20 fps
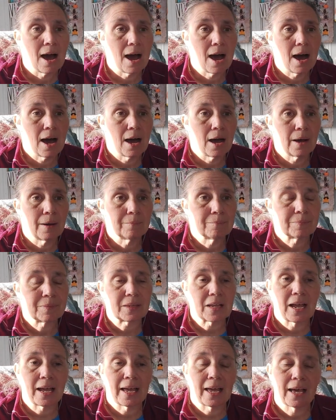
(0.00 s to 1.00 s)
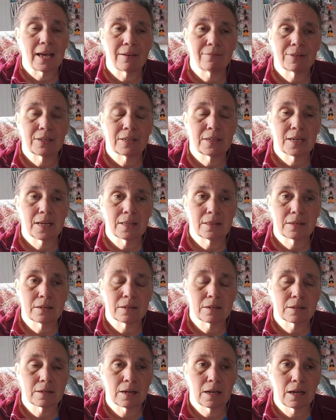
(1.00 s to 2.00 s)
I have
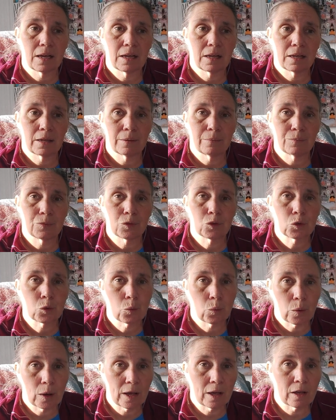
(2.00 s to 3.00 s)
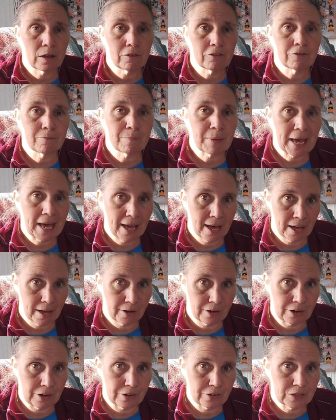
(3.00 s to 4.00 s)
another 12
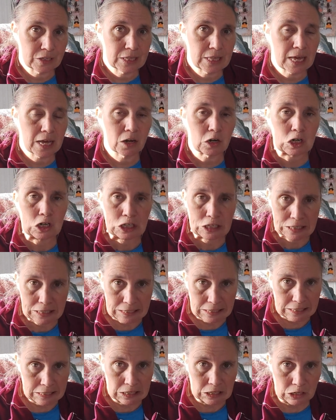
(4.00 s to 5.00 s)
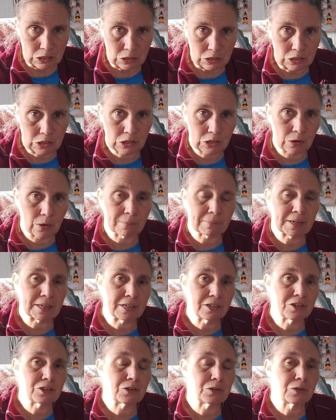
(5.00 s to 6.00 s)
patterns that are seasonal. So I'm going
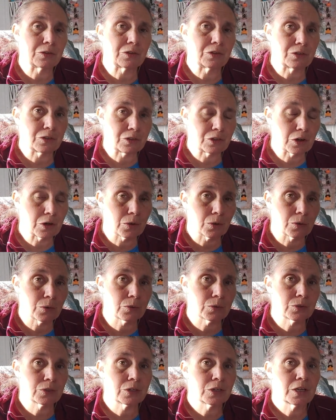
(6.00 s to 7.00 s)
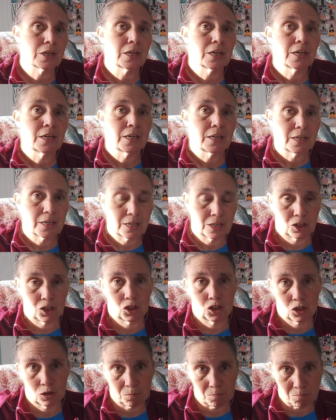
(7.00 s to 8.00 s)
to do those
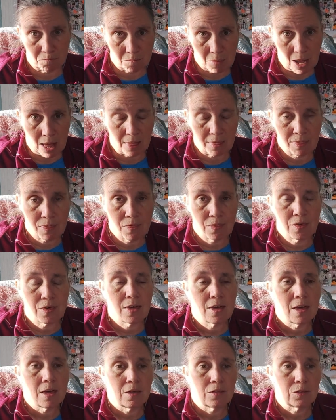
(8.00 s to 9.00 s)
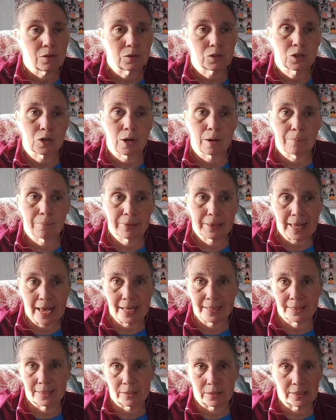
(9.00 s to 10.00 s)
each month. Those are a
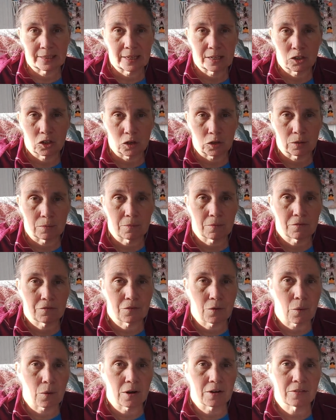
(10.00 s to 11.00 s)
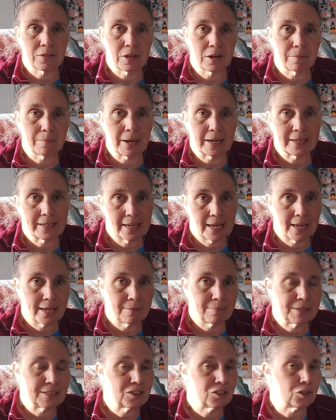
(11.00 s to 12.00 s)
plaid series. I showed them before. They're by
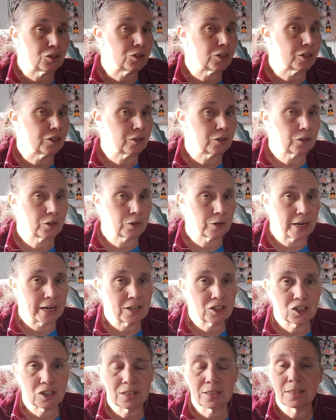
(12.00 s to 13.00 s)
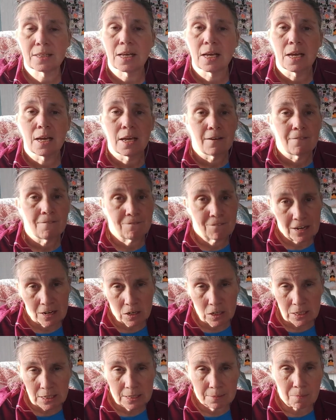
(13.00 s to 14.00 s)
KB Studio Creations.
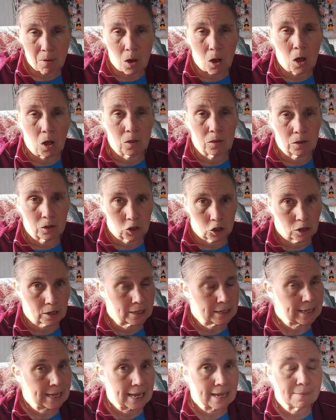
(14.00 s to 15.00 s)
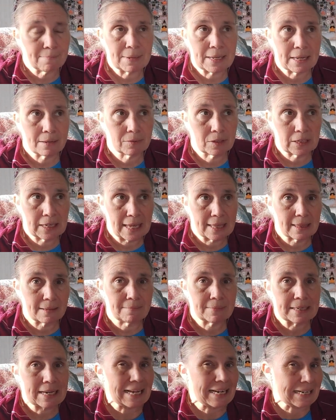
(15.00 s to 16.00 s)
Fairly small. Should again be able to get
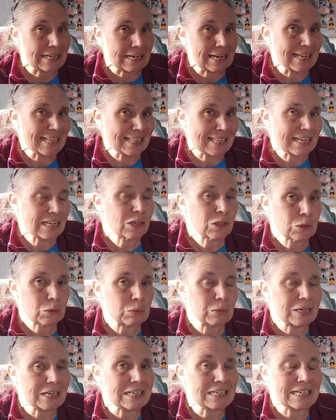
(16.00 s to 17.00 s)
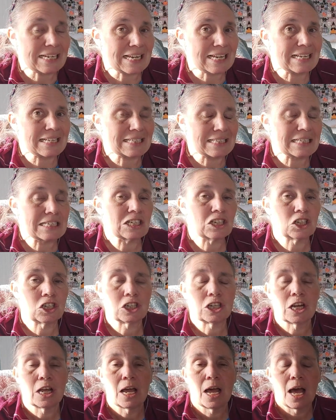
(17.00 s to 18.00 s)
them done in, I think, 3
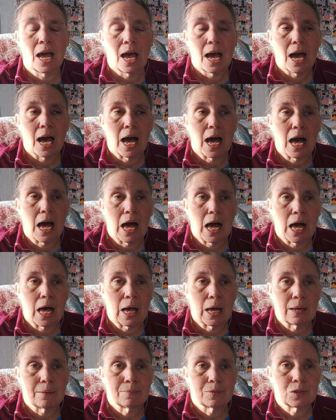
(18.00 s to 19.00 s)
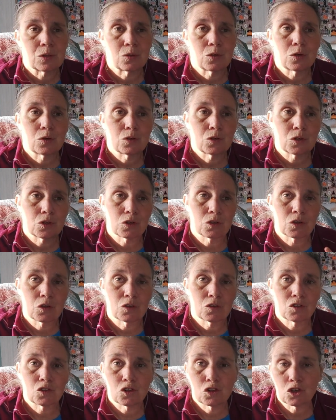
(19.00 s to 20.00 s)
days-ish. So
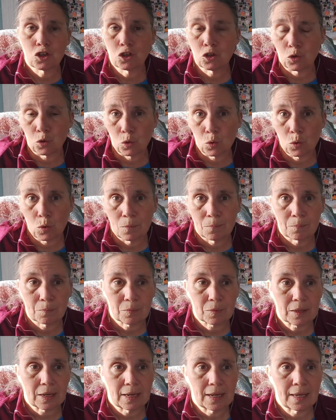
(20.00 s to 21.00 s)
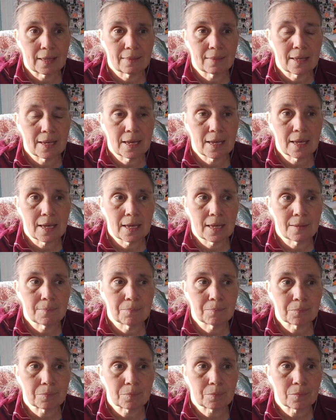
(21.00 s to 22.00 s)
those 2. And
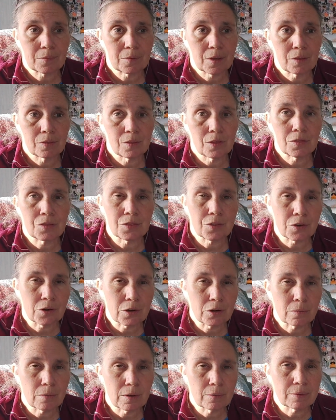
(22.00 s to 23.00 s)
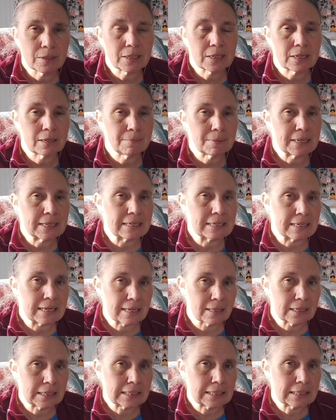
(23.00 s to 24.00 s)
then the third one was going to be
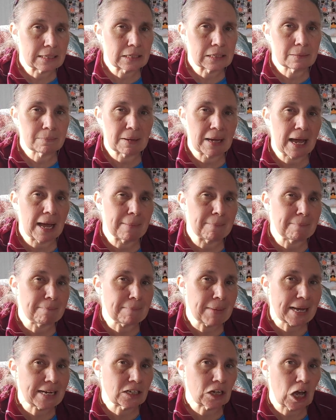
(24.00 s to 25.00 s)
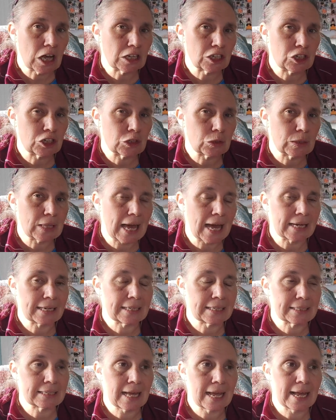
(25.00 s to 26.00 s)
another series, but I might not do that
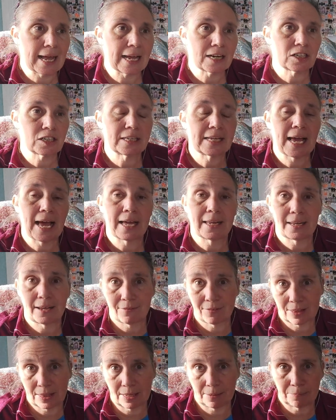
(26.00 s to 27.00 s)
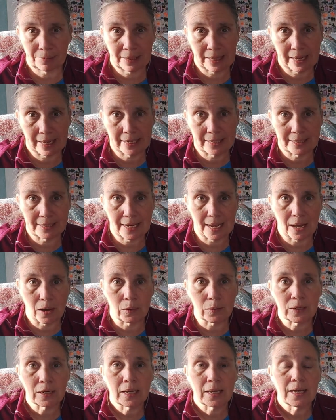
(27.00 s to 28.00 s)
because I actually had everything planned out.